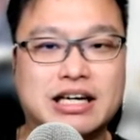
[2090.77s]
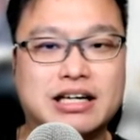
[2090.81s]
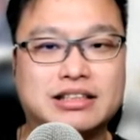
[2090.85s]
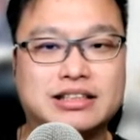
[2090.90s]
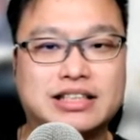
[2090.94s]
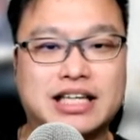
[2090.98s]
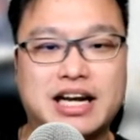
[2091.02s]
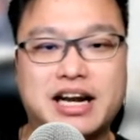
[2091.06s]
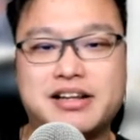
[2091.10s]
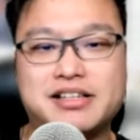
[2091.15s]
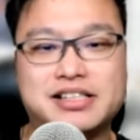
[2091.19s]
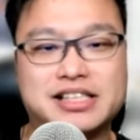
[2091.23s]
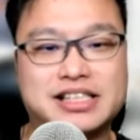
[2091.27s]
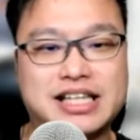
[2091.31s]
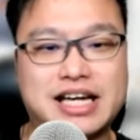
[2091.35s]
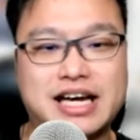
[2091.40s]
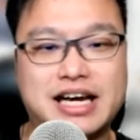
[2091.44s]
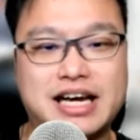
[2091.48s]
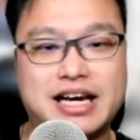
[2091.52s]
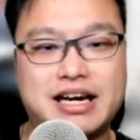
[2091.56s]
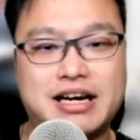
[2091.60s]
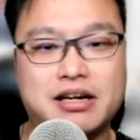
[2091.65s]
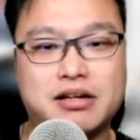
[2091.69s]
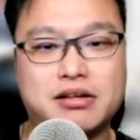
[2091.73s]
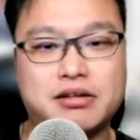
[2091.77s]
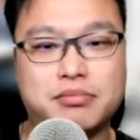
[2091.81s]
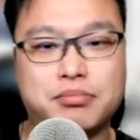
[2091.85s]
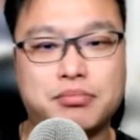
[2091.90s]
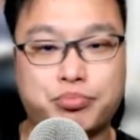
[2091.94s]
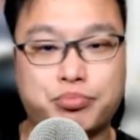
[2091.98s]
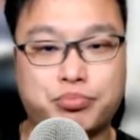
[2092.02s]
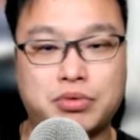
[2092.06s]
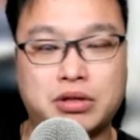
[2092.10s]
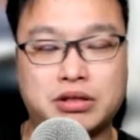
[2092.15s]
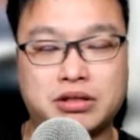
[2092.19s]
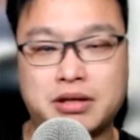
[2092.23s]
They didn't say
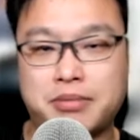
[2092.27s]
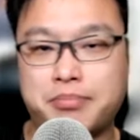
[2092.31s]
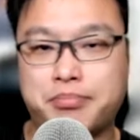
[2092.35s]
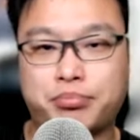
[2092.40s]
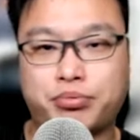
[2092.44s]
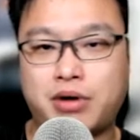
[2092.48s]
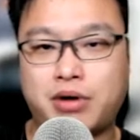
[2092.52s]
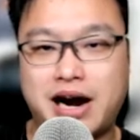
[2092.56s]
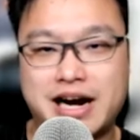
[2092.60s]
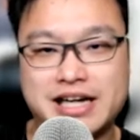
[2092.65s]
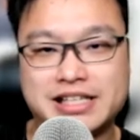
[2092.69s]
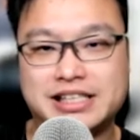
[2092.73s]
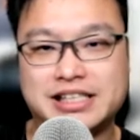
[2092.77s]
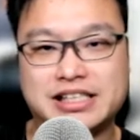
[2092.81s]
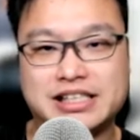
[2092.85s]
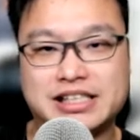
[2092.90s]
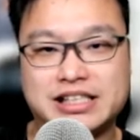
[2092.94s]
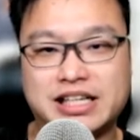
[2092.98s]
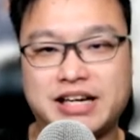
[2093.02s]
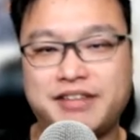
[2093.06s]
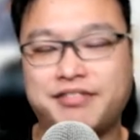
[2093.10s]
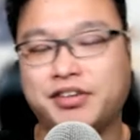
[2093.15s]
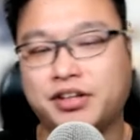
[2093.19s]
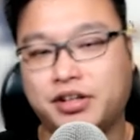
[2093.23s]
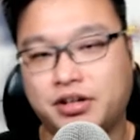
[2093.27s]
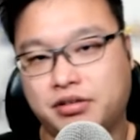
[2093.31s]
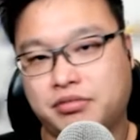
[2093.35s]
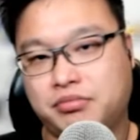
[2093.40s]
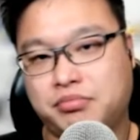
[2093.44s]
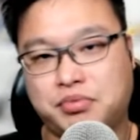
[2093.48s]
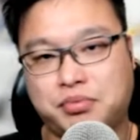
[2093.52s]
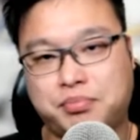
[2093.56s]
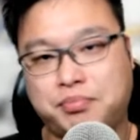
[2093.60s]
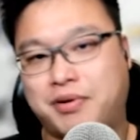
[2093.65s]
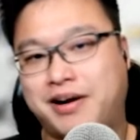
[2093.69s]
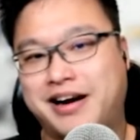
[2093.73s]
the prices, even though
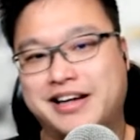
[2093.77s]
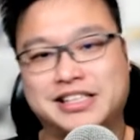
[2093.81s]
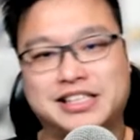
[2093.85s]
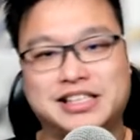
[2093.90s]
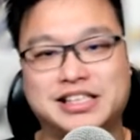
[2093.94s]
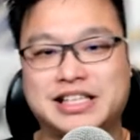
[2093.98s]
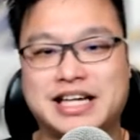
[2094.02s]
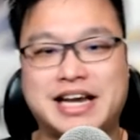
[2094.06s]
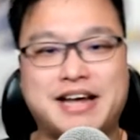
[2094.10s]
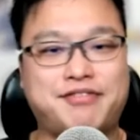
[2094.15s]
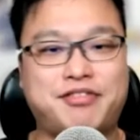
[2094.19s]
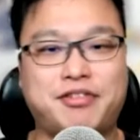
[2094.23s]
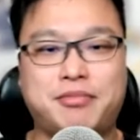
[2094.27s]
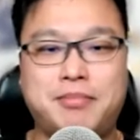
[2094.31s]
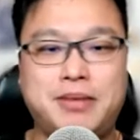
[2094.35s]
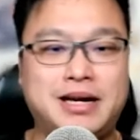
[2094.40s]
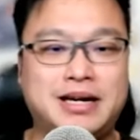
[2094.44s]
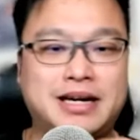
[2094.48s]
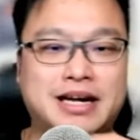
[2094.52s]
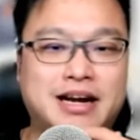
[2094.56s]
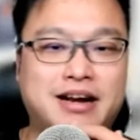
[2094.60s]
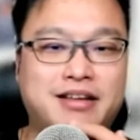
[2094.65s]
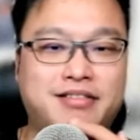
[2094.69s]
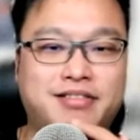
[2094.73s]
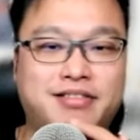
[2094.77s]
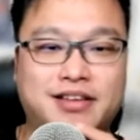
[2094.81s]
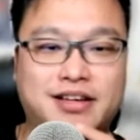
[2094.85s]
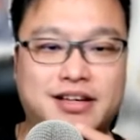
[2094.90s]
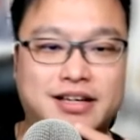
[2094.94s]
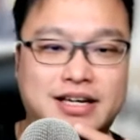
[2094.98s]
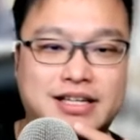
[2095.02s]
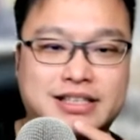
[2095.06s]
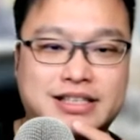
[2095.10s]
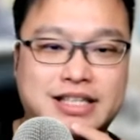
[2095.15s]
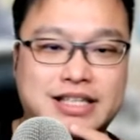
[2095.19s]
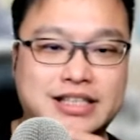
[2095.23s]
the prices never mean anything,
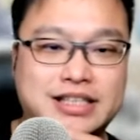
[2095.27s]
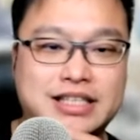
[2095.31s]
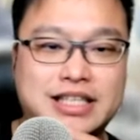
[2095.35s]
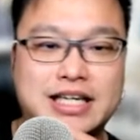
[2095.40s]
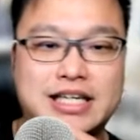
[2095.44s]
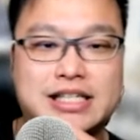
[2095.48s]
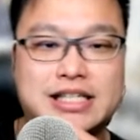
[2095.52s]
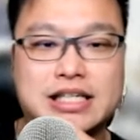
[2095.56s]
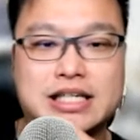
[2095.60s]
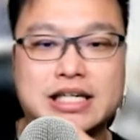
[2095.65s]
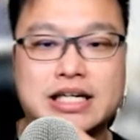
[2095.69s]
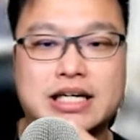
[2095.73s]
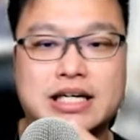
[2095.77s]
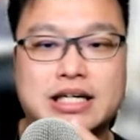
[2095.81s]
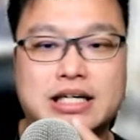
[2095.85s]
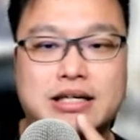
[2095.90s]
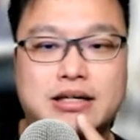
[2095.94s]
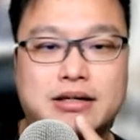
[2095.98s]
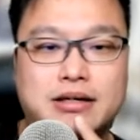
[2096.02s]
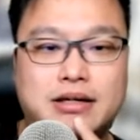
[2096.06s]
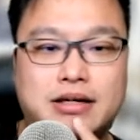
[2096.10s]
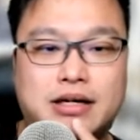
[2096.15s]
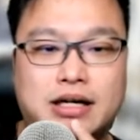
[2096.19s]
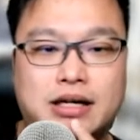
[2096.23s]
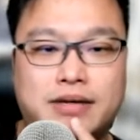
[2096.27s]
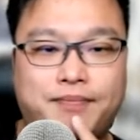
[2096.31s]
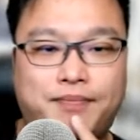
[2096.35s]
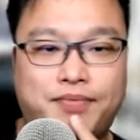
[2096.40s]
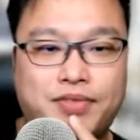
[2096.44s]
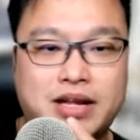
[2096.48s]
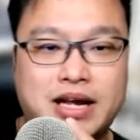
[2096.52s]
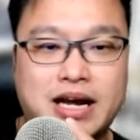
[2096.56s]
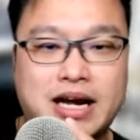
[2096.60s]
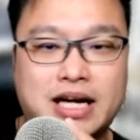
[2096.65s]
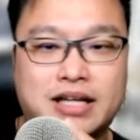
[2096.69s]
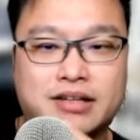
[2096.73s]
as I said.
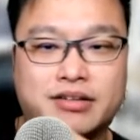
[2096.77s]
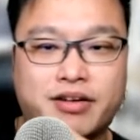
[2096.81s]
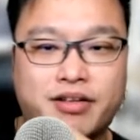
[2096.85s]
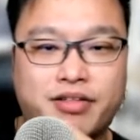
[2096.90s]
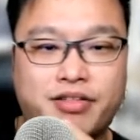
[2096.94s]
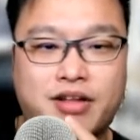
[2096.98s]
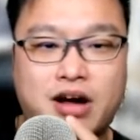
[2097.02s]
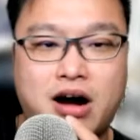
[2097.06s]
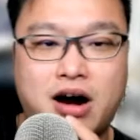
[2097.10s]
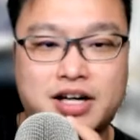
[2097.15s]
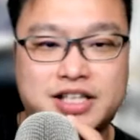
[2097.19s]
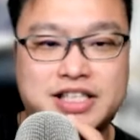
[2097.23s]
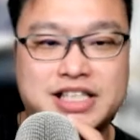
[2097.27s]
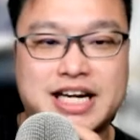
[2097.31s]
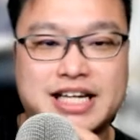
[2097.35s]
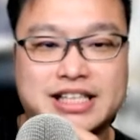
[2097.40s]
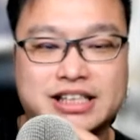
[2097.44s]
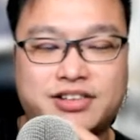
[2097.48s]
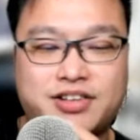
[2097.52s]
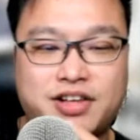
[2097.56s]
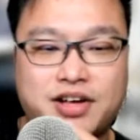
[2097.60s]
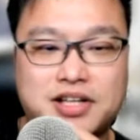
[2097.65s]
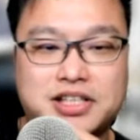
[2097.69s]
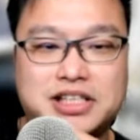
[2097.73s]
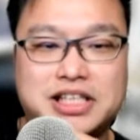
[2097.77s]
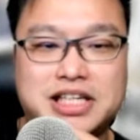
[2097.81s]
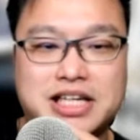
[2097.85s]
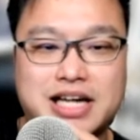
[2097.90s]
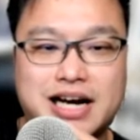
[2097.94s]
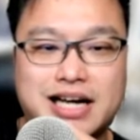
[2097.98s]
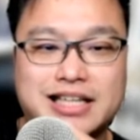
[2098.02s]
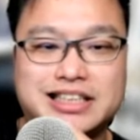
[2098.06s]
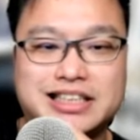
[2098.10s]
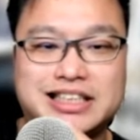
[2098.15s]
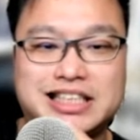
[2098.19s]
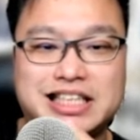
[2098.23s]
The RTX
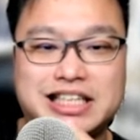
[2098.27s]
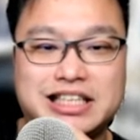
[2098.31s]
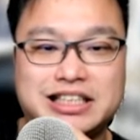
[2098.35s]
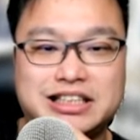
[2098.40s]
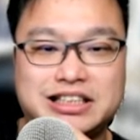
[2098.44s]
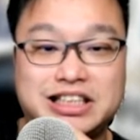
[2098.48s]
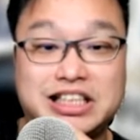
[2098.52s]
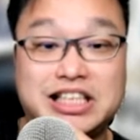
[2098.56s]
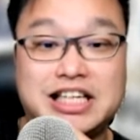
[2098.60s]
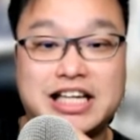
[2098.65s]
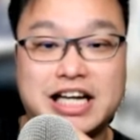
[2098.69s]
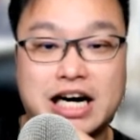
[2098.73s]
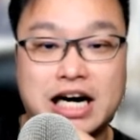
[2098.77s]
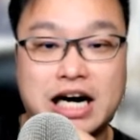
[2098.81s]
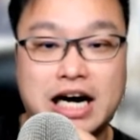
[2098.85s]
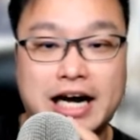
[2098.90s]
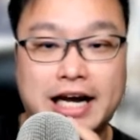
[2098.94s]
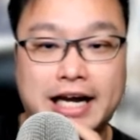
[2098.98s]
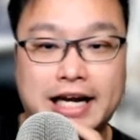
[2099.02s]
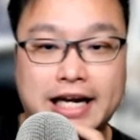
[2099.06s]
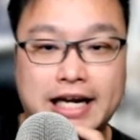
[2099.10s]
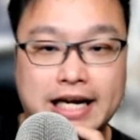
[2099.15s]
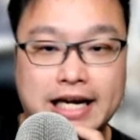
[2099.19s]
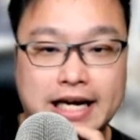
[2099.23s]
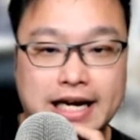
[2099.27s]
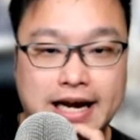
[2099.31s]
3090 Ti.